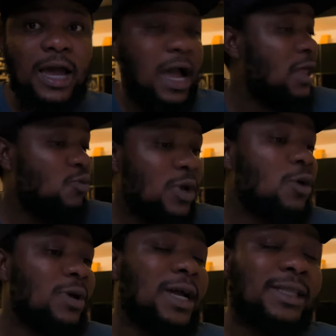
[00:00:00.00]
And
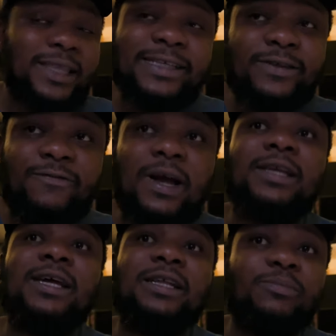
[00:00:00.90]
we can
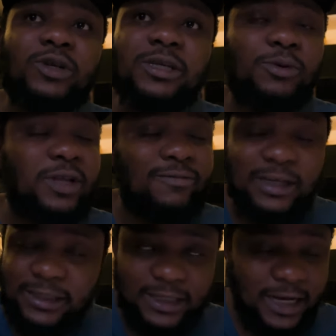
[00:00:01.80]
testify that Portable
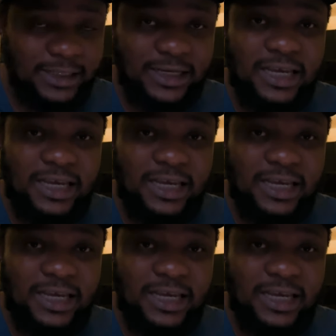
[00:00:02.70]
never did that.